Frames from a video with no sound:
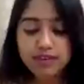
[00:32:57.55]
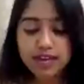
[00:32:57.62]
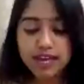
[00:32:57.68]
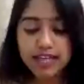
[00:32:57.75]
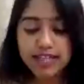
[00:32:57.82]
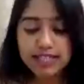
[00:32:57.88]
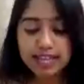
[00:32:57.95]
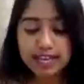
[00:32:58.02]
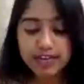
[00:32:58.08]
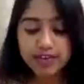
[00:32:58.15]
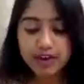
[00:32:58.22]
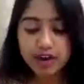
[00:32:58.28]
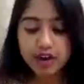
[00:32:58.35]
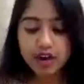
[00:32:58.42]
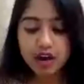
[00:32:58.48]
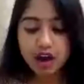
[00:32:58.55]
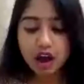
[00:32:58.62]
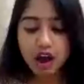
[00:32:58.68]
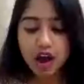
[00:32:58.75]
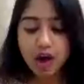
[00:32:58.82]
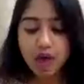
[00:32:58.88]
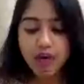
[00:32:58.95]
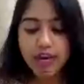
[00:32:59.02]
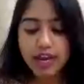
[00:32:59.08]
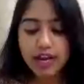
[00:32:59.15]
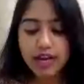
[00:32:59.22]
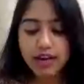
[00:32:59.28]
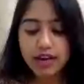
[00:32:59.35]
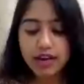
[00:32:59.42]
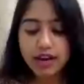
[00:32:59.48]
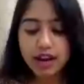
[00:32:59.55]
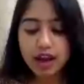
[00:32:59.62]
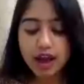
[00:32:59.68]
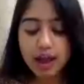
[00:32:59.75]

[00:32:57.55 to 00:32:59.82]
How can I publish it,